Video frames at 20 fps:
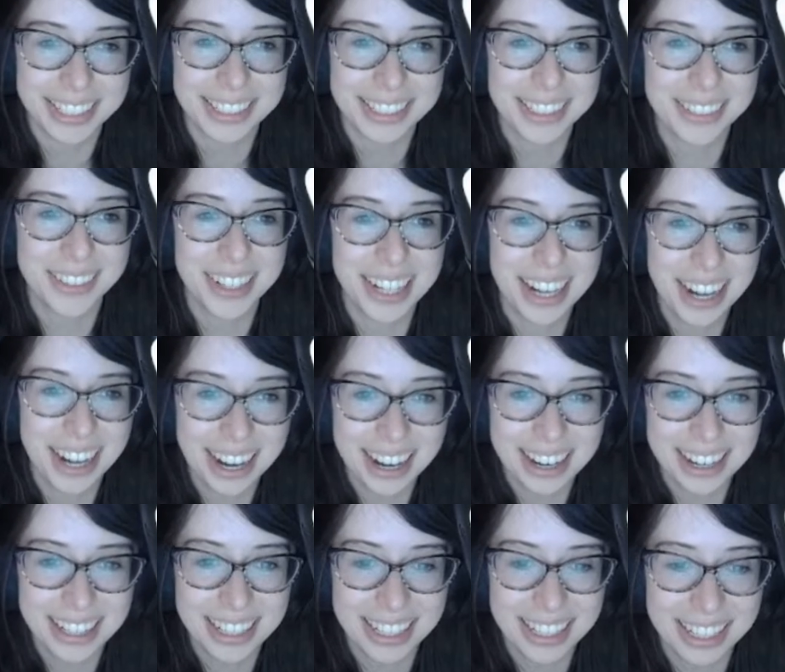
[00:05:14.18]
just want to
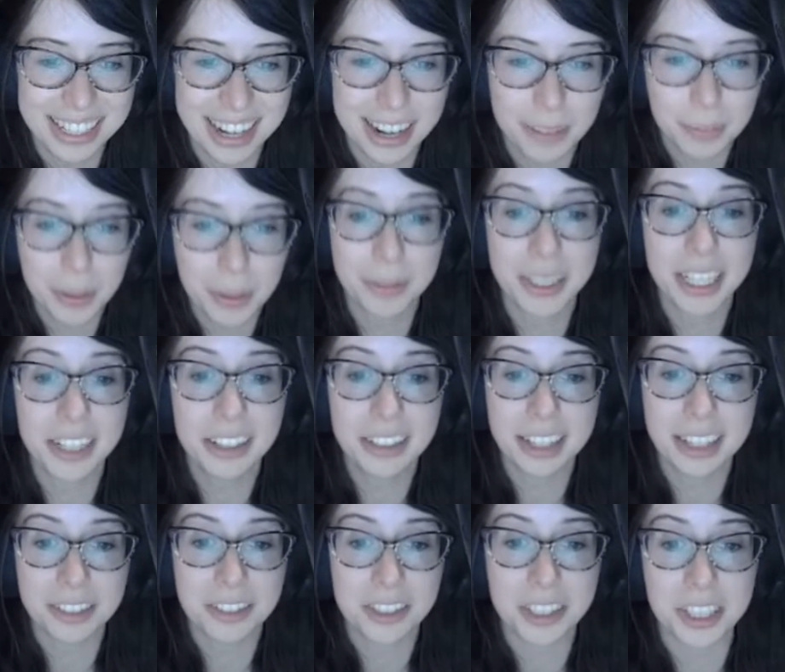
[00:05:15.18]
hug it. I'd probably get
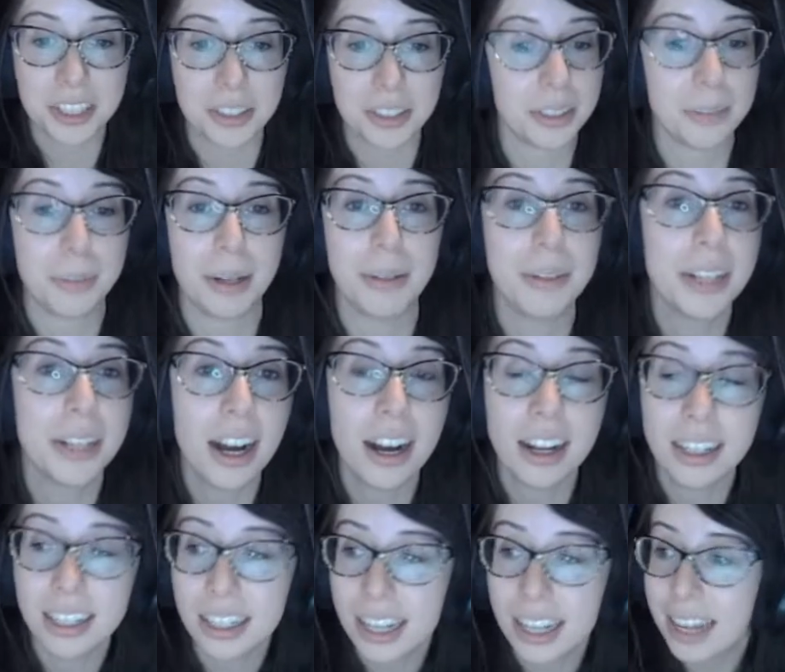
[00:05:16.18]
electrocuted, but I want to hug it